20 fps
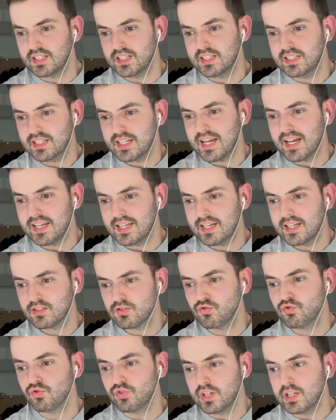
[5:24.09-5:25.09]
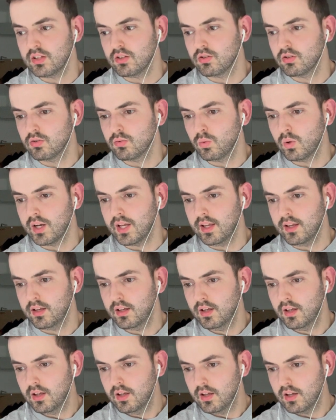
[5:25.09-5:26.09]
And yeah, he has a real good way
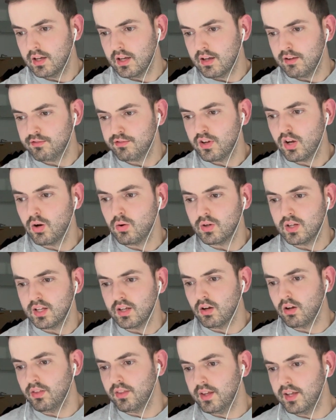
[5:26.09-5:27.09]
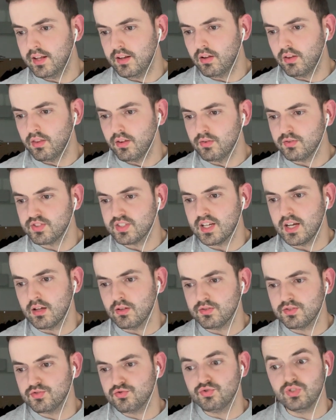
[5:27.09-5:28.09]
of honing in on those
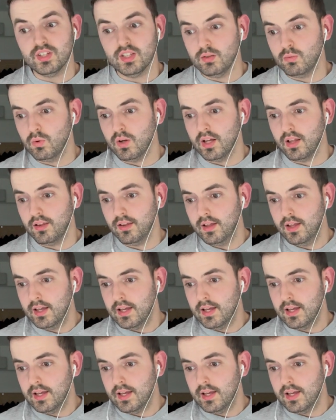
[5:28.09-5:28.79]
sounds really well.